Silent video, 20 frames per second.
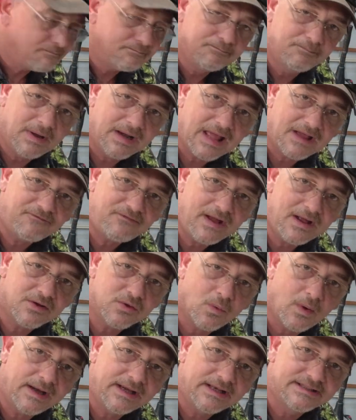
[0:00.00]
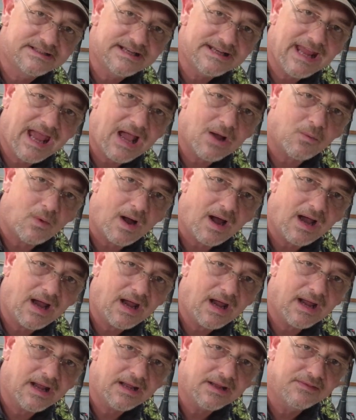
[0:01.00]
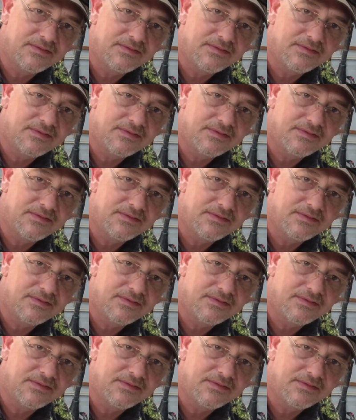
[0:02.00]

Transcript: But I found a way to DIY